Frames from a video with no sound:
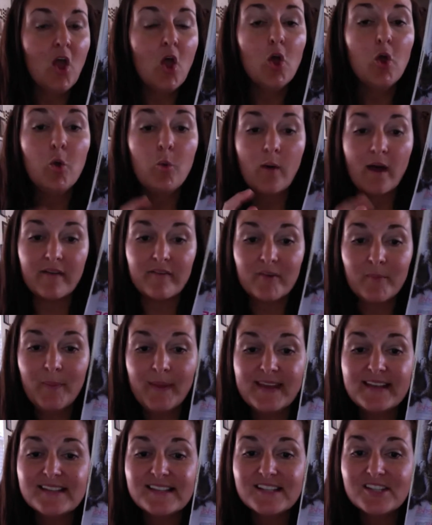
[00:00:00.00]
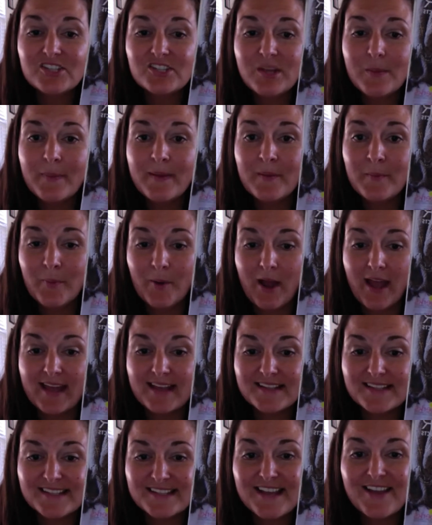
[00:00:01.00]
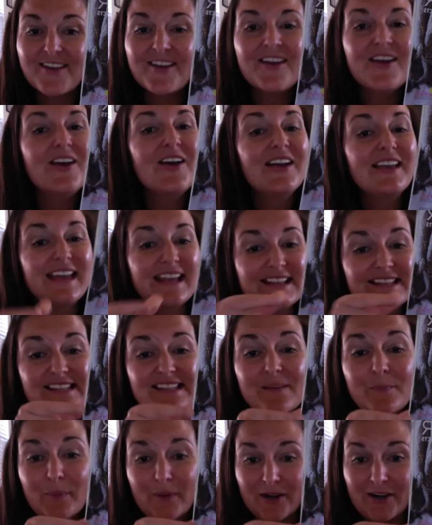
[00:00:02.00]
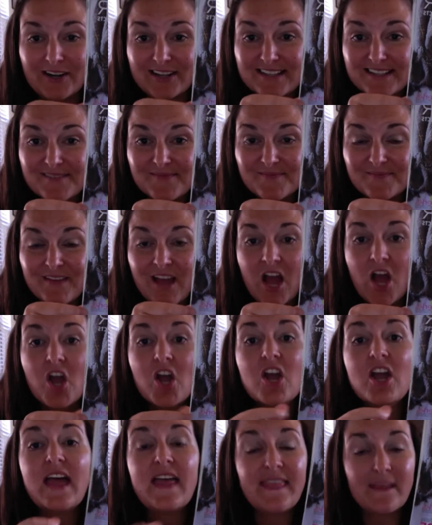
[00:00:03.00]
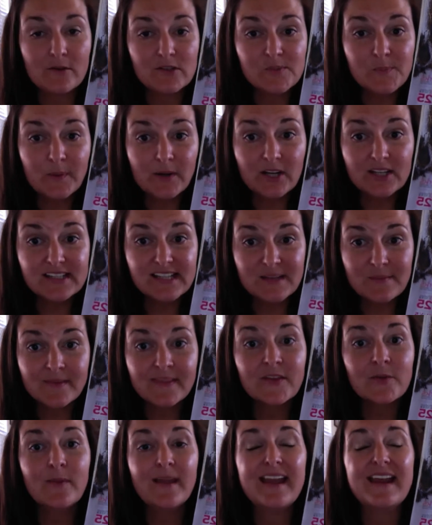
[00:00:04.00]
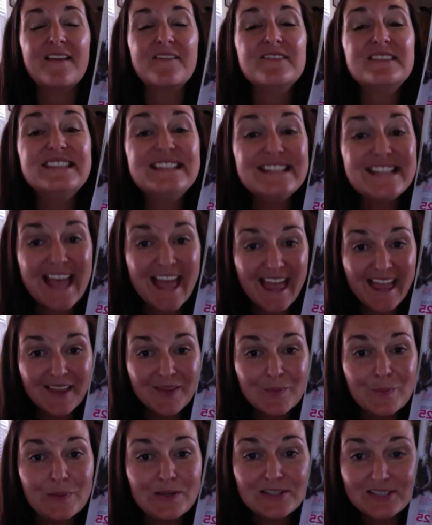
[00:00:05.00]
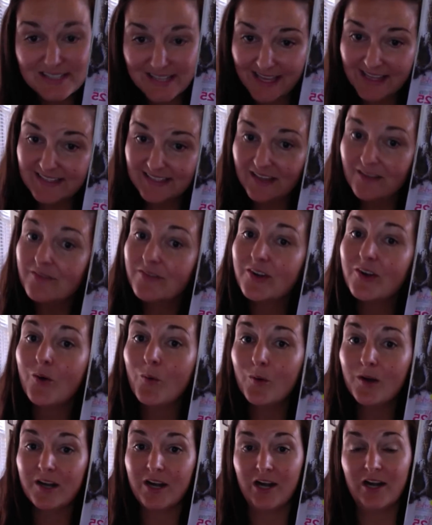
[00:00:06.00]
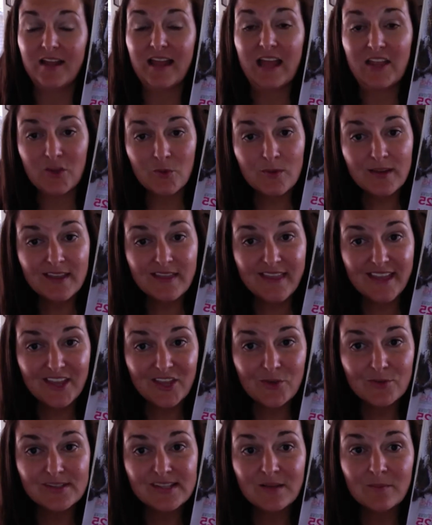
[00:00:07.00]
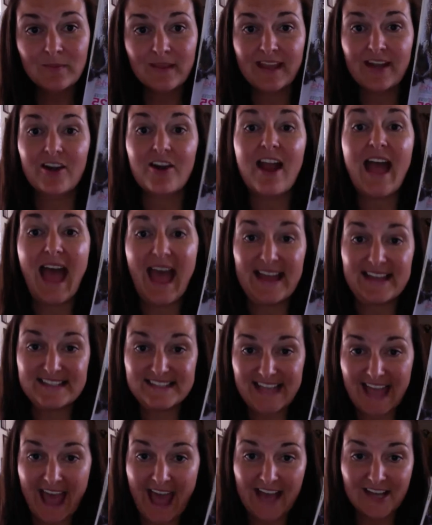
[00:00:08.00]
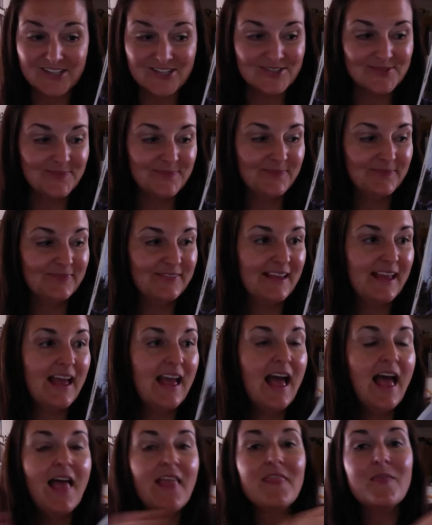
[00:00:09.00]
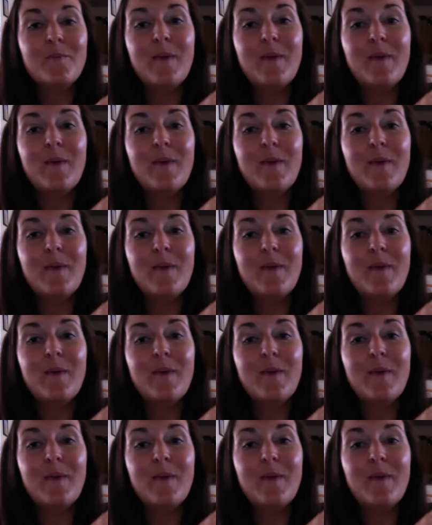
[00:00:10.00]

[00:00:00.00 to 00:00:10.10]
Whoever pays the shipping price gets the perks. And those perks come at the rate of 10% of your order, and you can then use them later as cash. The